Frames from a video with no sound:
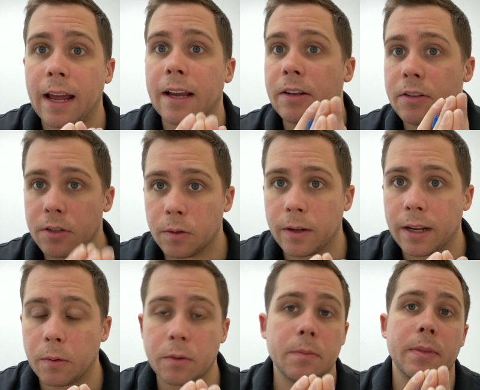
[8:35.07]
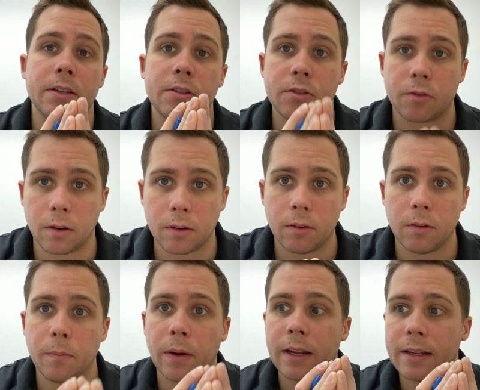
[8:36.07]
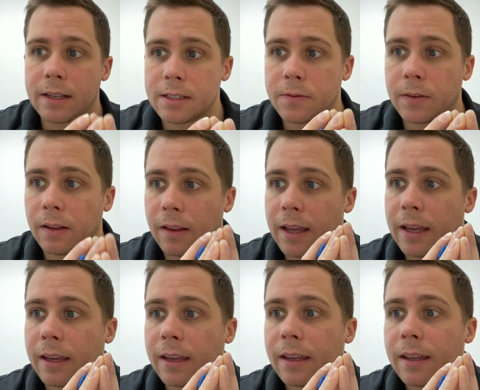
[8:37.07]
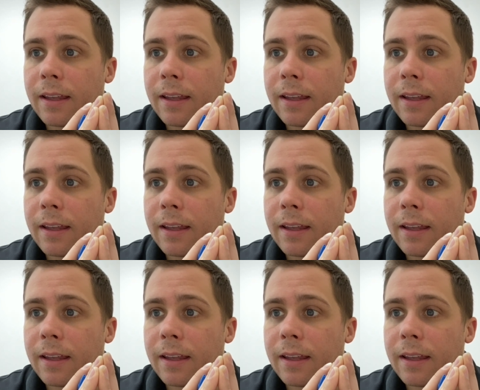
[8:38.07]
I could do it. It wouldn't be a struggle, but it does feel like